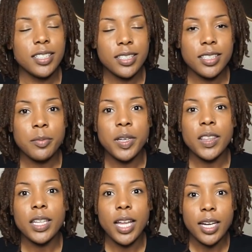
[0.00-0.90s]
16
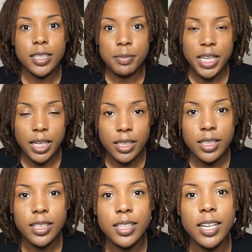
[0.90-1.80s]
month loc update.
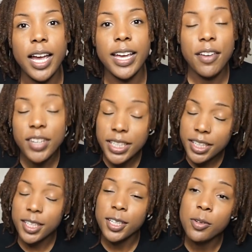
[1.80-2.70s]
I haven't
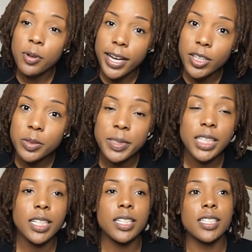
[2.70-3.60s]
done it in a while
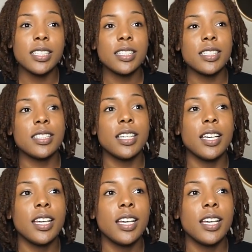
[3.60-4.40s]
because